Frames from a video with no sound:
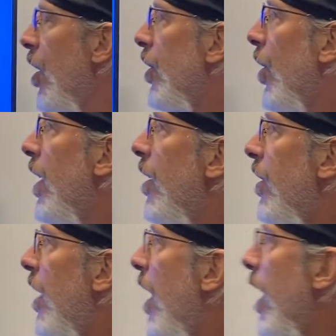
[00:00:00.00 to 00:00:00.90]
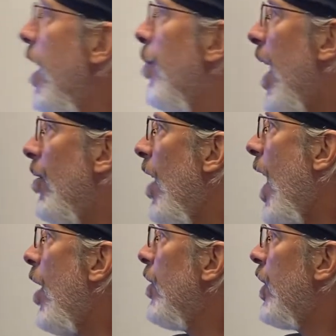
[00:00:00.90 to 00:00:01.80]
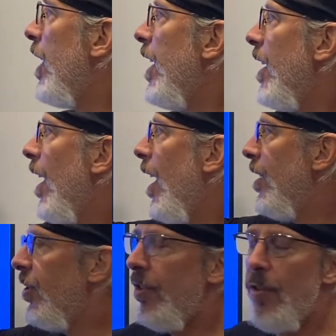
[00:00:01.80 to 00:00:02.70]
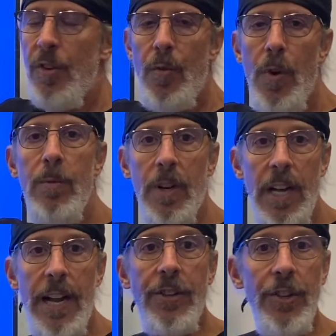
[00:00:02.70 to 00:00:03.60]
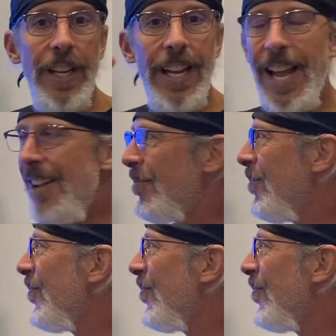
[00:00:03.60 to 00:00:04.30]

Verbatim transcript: So in this study by Rao, Chi, and Woodward, hi Julie again,